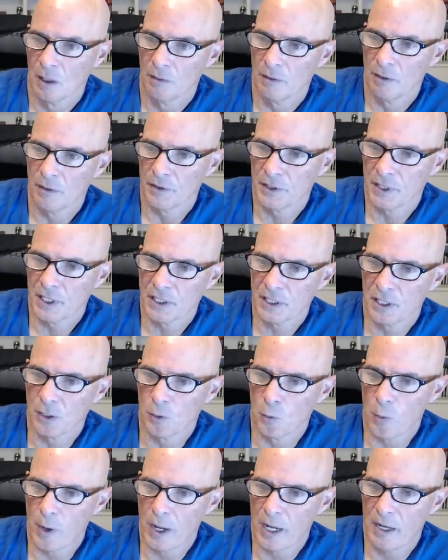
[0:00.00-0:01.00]
You ever tested a
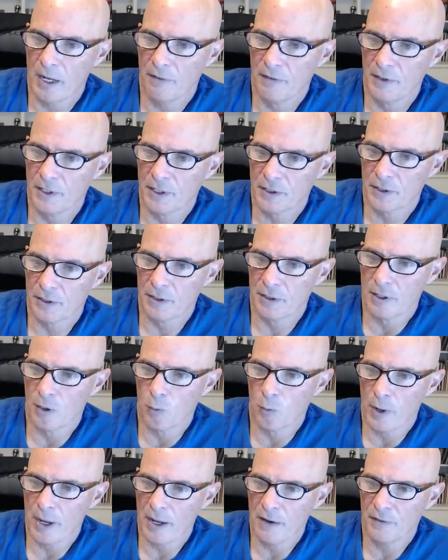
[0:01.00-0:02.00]
waved a
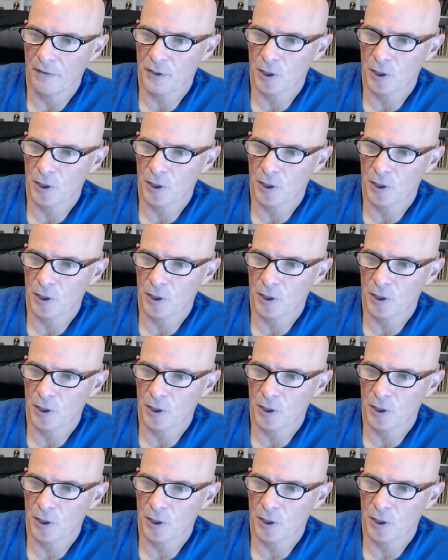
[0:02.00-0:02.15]
wave